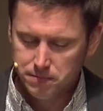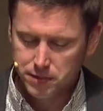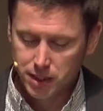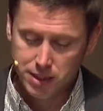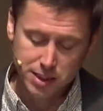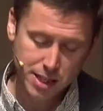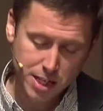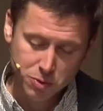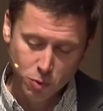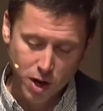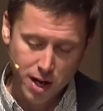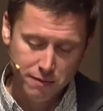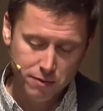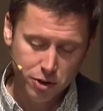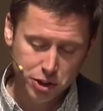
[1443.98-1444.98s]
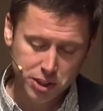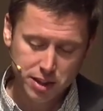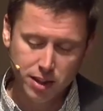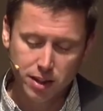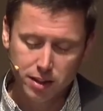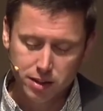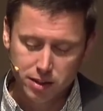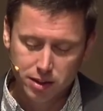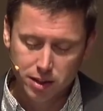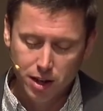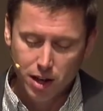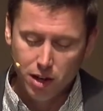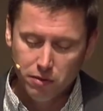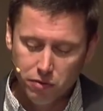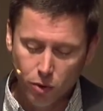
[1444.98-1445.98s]
He says why in verse 6,
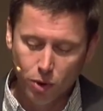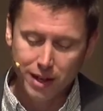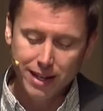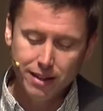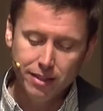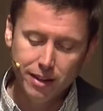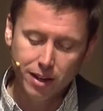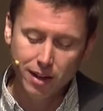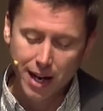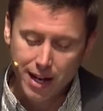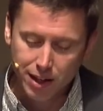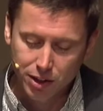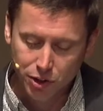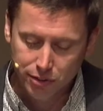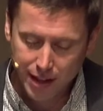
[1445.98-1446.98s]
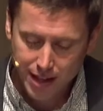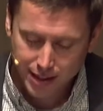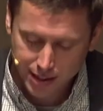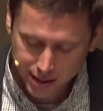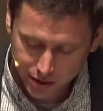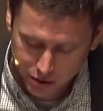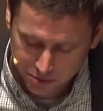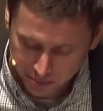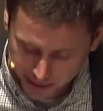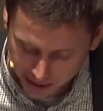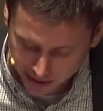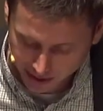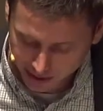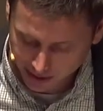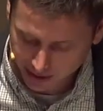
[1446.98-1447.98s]
for in their anger they killed
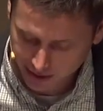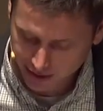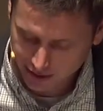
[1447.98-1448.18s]
men.